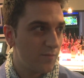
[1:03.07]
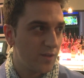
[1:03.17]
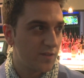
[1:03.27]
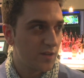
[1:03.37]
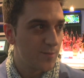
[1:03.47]

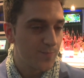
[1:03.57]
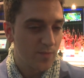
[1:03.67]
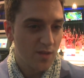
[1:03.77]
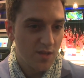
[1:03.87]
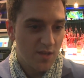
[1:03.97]
basically,
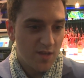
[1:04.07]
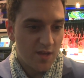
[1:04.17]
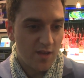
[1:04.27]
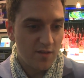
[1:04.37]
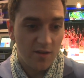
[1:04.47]

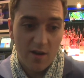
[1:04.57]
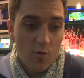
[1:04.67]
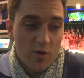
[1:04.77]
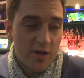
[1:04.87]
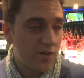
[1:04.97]
and it didn't
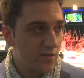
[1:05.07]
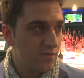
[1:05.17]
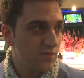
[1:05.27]
work out.